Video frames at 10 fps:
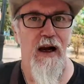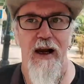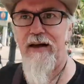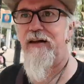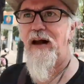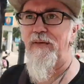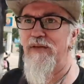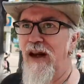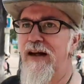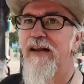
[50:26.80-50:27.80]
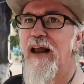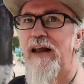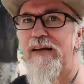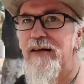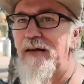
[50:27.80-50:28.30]
And I've taken
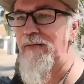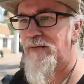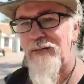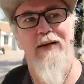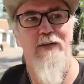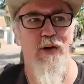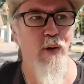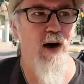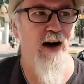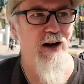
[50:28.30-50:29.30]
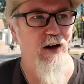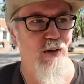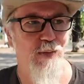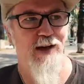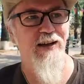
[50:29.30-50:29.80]
that everywhere I go.
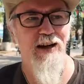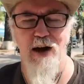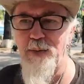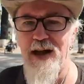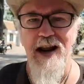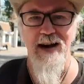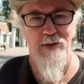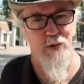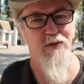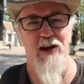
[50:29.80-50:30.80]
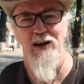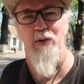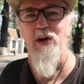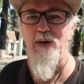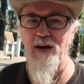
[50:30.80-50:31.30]
I'm like, yeah, I'm Canadian. We're friendly.
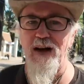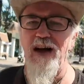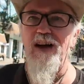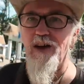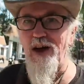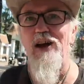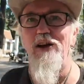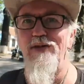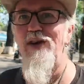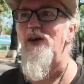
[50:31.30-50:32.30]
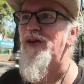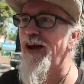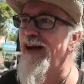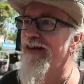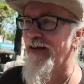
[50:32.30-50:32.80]
We're good, good folk
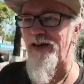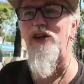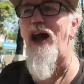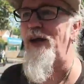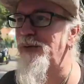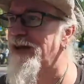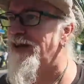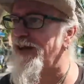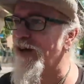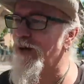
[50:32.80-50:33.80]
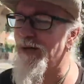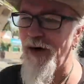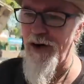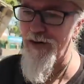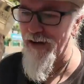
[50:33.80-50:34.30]
to, to chat with. And, you know, we're
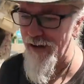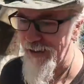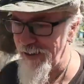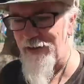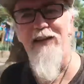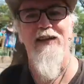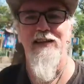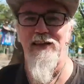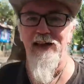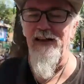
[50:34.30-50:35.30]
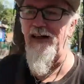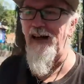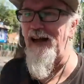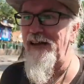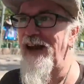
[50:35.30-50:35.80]
very friendly.
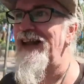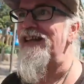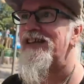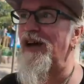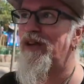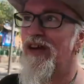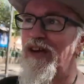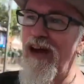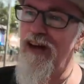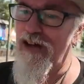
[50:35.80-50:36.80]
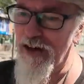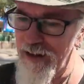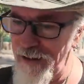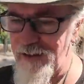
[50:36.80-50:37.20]
And I get to Southeast Asia,